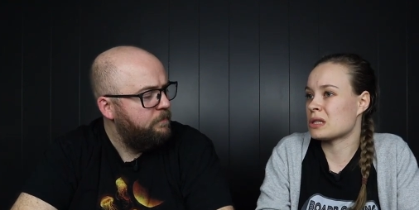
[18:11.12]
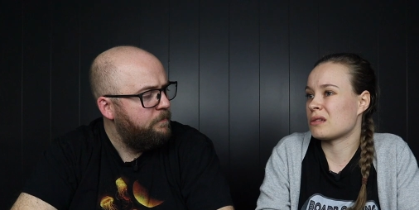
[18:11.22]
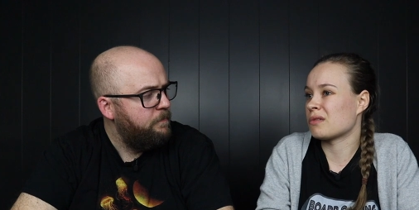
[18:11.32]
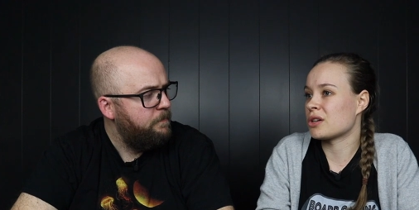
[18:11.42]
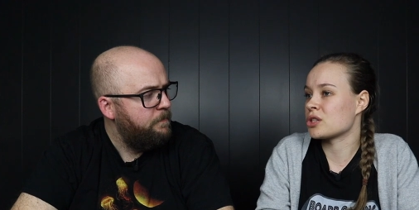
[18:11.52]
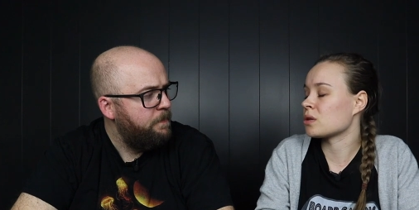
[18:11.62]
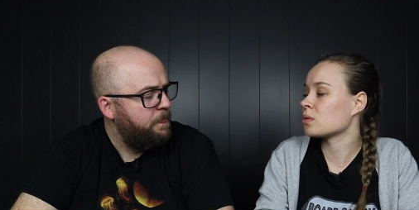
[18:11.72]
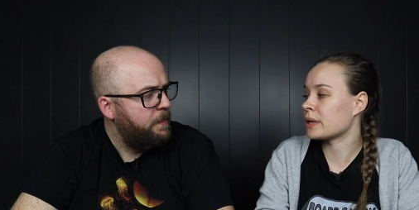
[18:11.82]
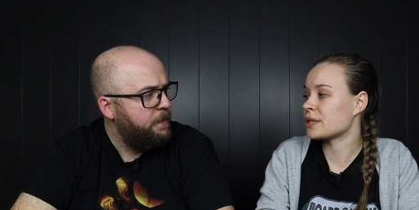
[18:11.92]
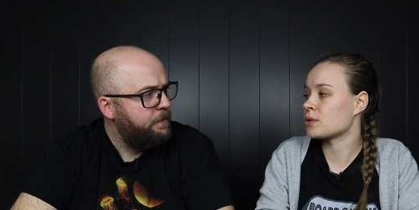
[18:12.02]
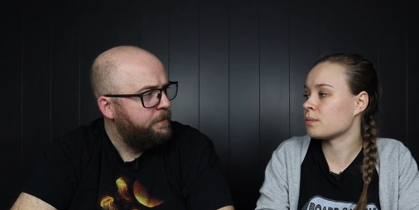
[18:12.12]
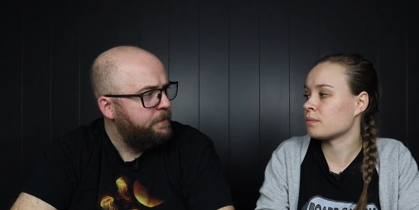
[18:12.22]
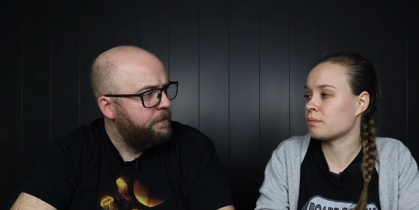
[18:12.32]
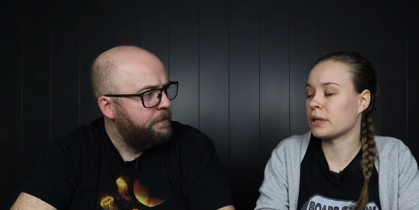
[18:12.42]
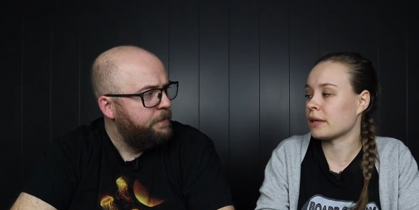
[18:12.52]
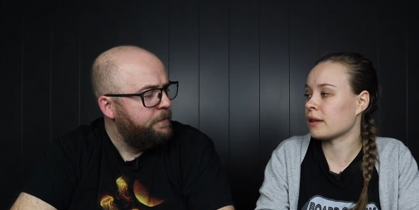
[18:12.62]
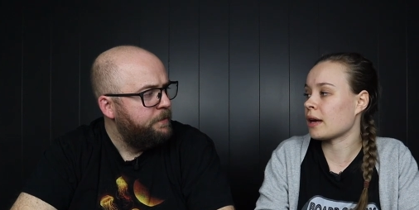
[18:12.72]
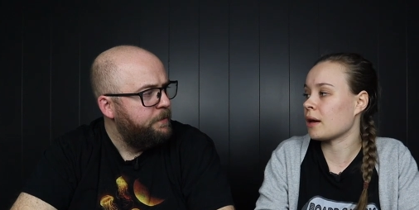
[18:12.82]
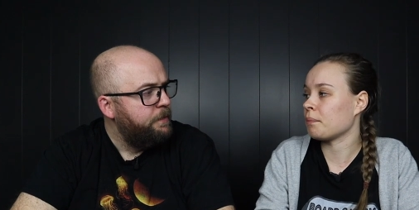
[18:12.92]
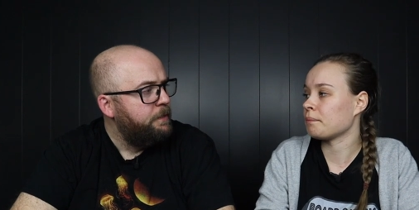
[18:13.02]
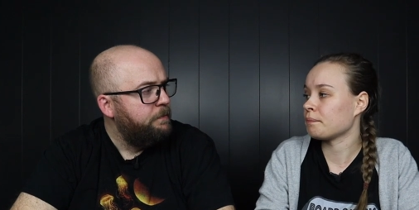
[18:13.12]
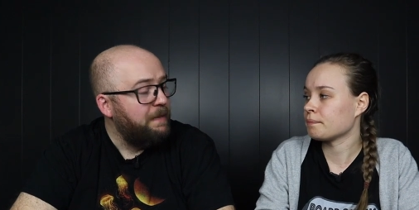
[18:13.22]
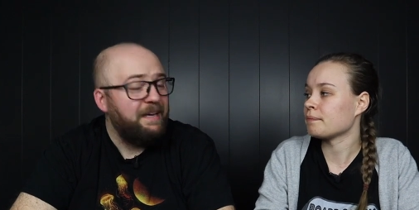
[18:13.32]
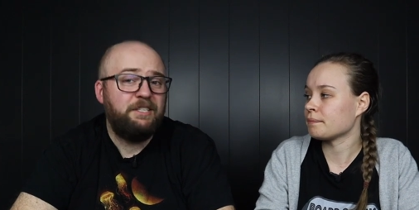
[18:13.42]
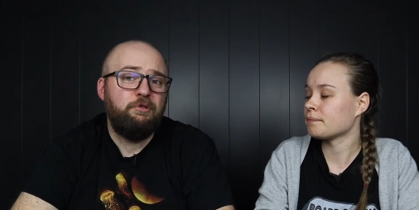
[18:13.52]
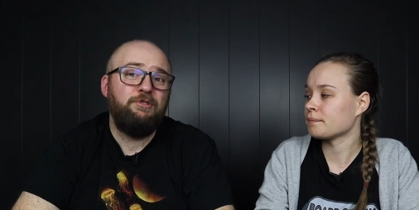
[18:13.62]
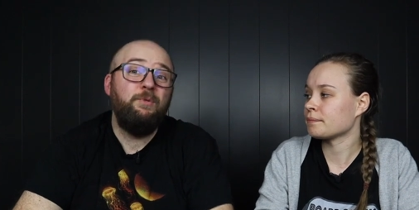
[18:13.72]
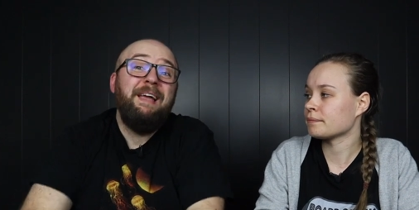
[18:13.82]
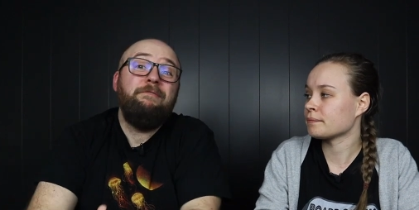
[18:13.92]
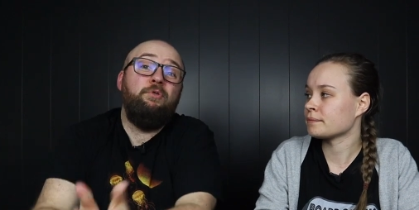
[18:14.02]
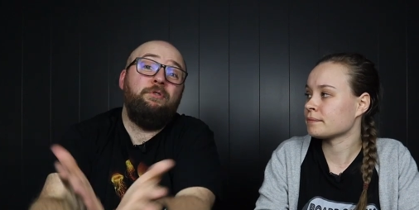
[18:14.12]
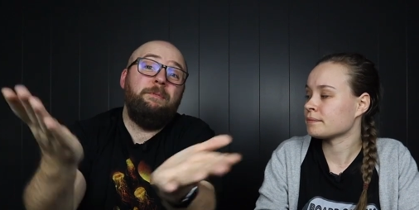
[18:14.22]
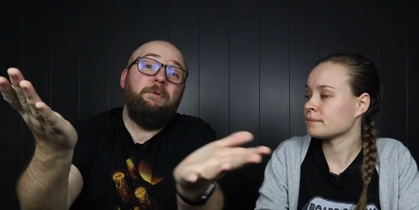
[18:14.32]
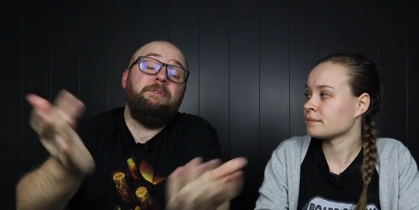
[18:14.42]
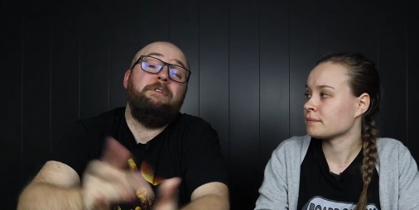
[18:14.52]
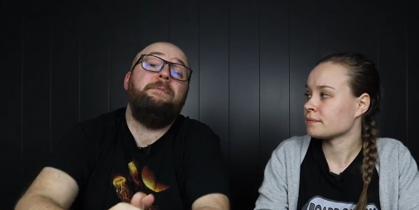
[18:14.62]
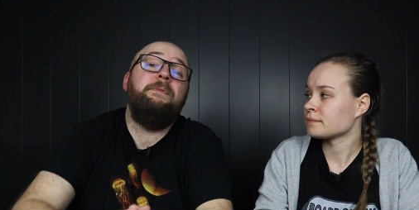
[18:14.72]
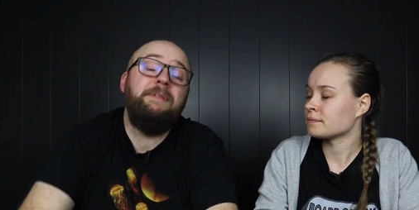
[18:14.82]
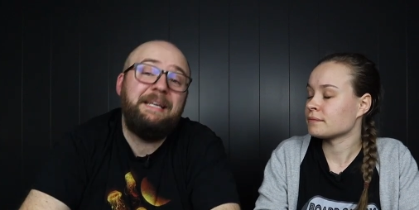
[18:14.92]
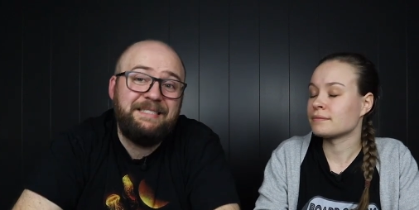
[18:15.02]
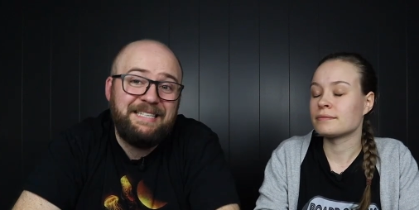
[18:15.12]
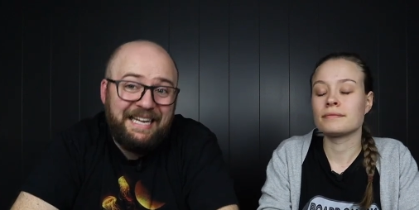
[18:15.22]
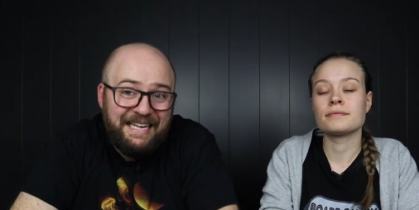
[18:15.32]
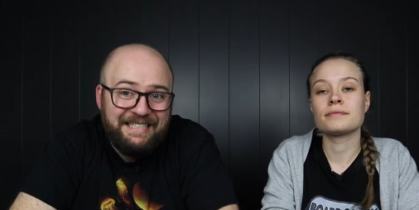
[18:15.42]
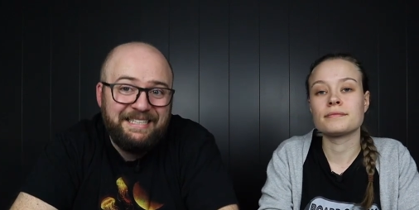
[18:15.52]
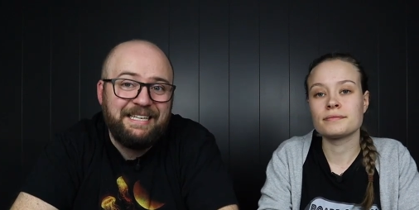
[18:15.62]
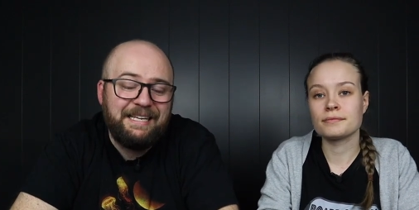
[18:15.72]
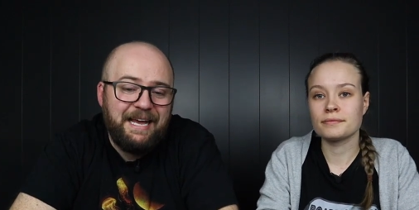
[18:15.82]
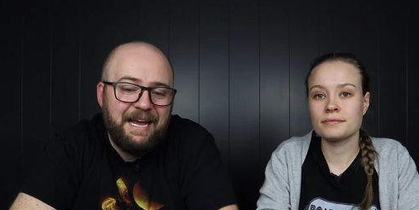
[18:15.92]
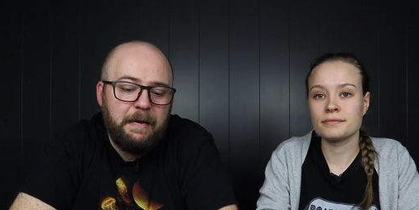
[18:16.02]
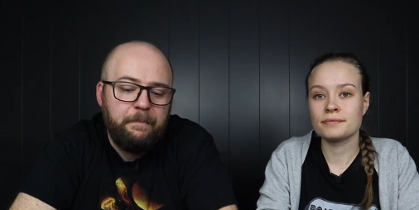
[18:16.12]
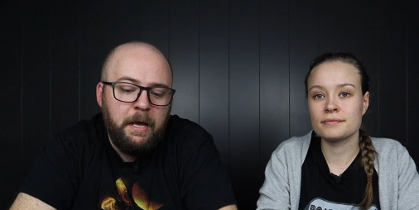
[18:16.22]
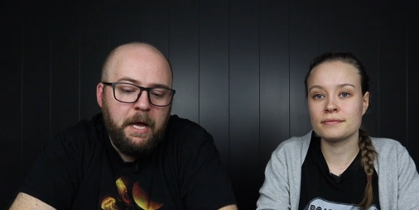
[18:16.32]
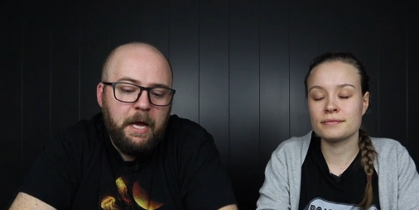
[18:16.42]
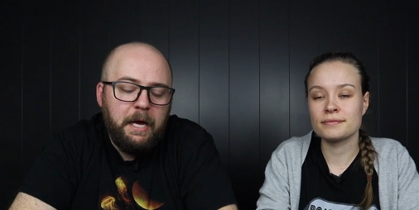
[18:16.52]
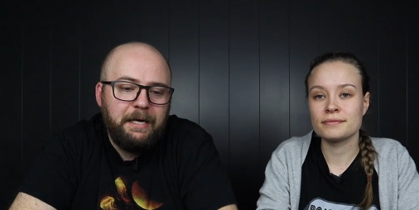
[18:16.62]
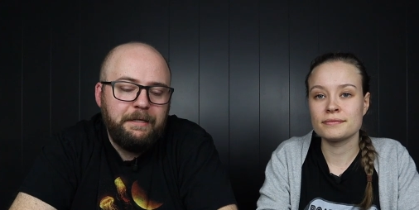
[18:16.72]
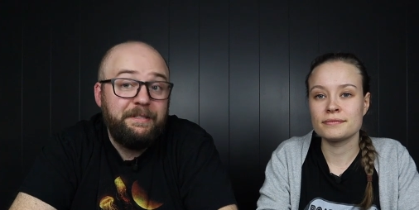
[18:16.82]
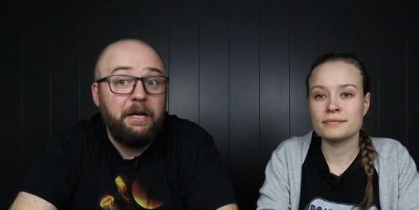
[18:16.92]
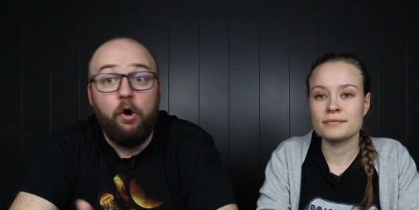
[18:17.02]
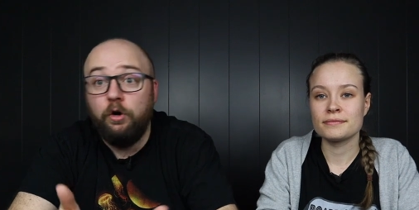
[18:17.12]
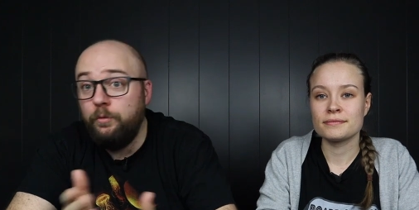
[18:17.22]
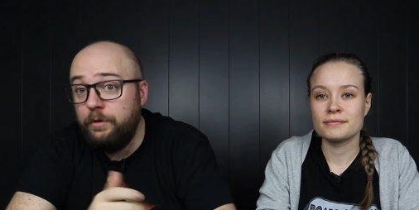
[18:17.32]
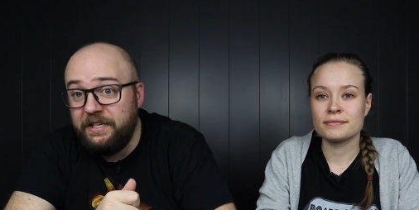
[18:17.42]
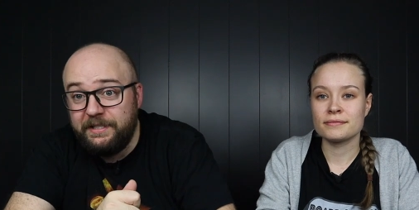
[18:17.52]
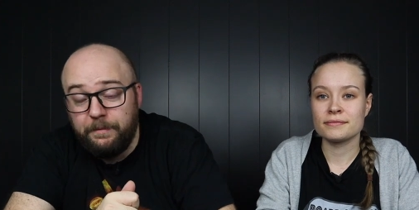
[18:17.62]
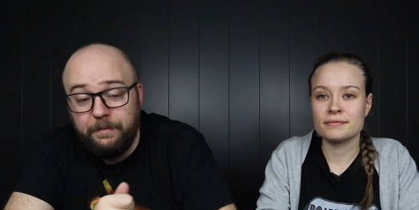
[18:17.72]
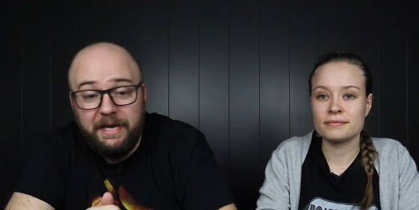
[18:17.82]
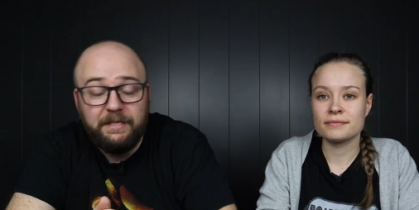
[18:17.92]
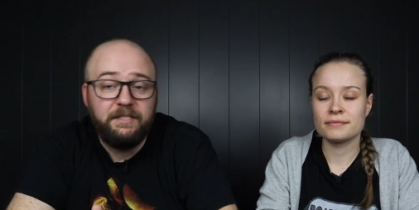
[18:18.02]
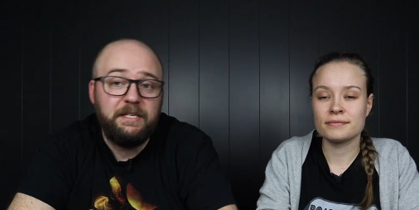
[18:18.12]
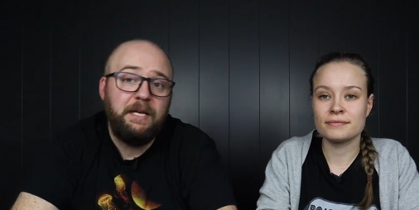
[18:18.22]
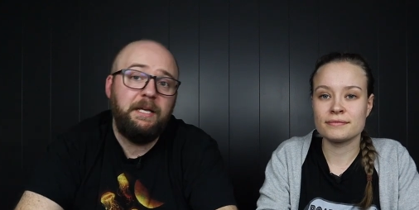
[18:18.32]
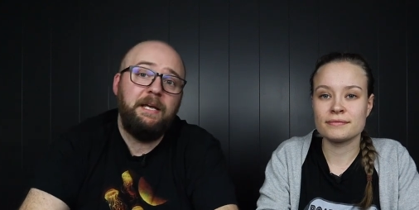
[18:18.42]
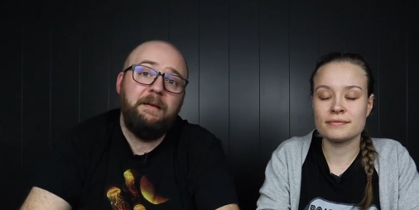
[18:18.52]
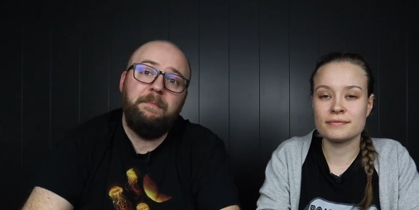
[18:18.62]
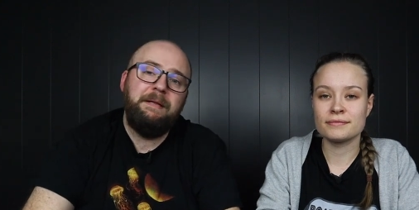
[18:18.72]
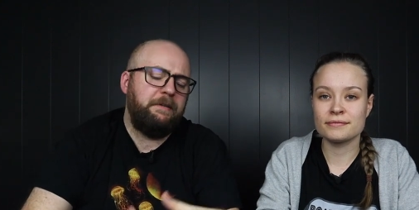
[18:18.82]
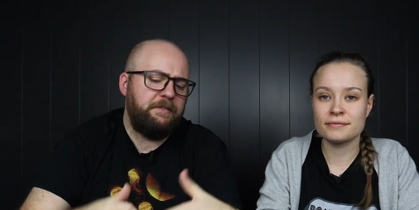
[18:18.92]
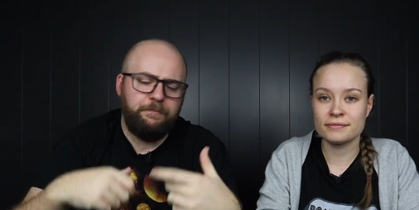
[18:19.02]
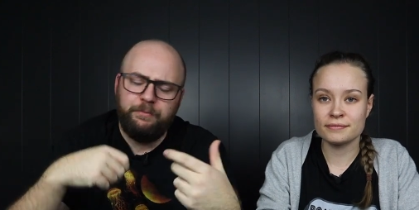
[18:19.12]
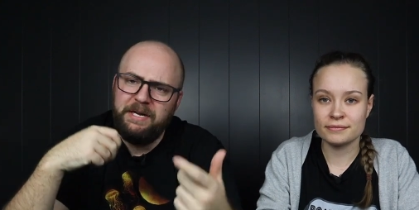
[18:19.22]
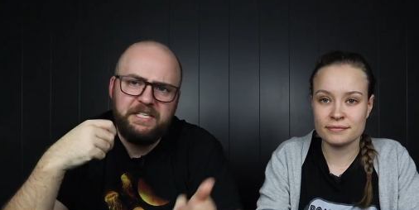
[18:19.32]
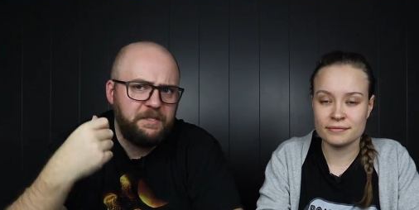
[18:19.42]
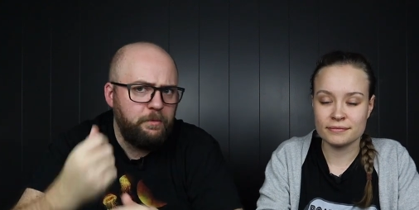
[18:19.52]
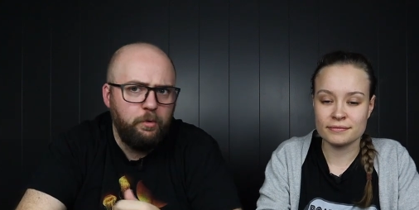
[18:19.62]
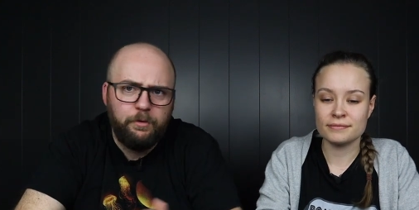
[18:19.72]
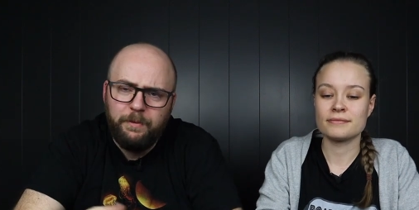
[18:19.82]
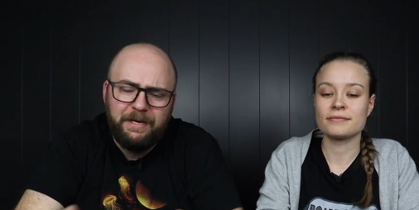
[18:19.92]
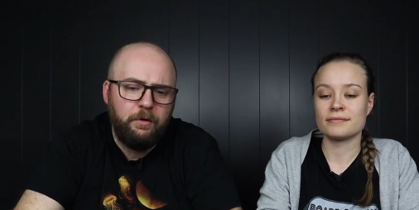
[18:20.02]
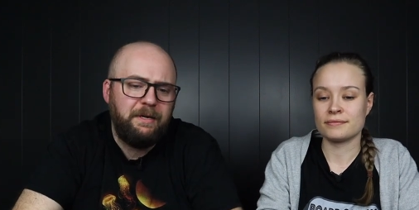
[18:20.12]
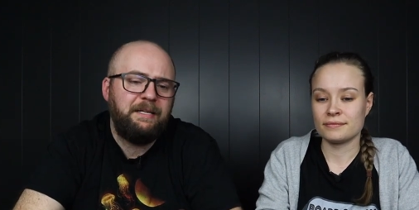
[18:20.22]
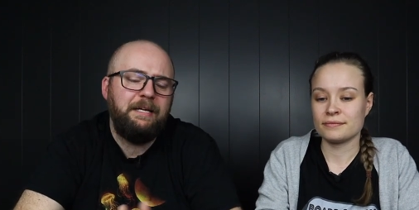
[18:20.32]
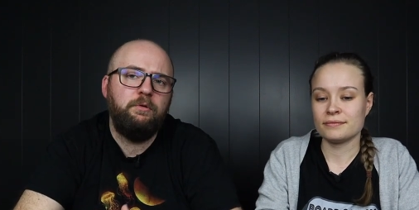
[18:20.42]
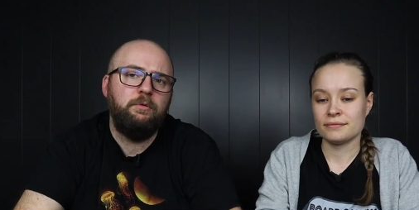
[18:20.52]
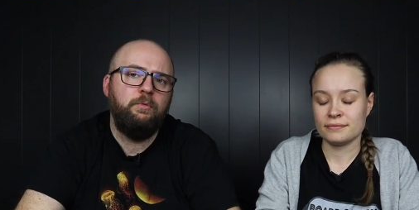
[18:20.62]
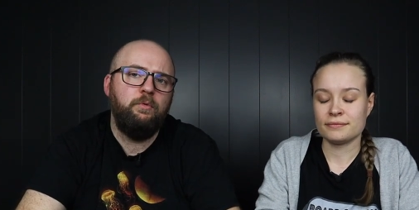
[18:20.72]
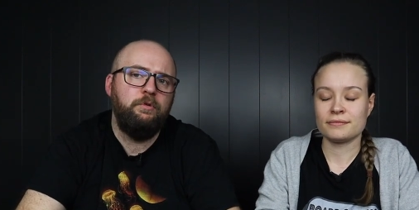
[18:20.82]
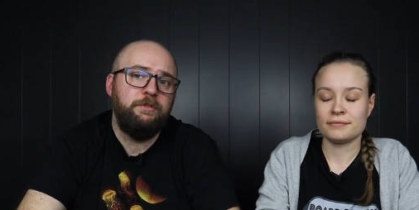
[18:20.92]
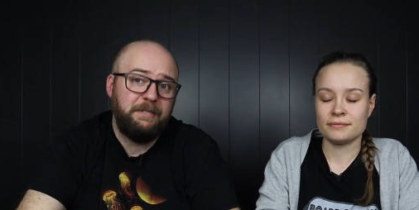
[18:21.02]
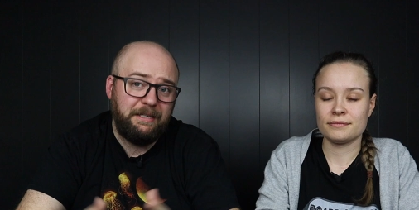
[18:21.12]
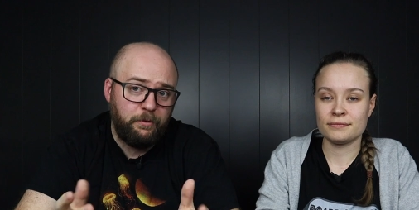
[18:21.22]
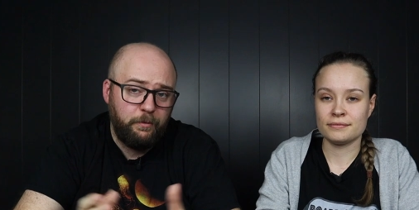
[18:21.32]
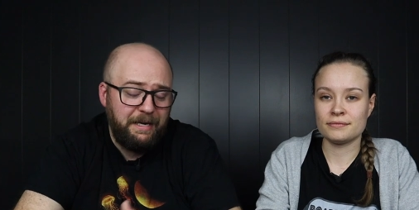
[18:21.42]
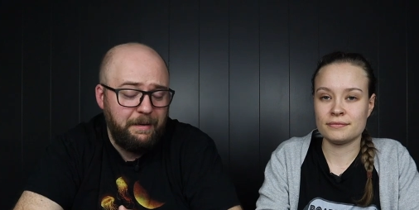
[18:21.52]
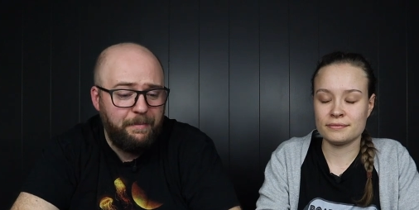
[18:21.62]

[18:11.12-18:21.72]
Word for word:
Speaker 1: the logical way to play the game. That is true. So we have talked about a lot of the things in the game. Uh, the artwork is amazing. It is pretty smooth when you get into the rules that are really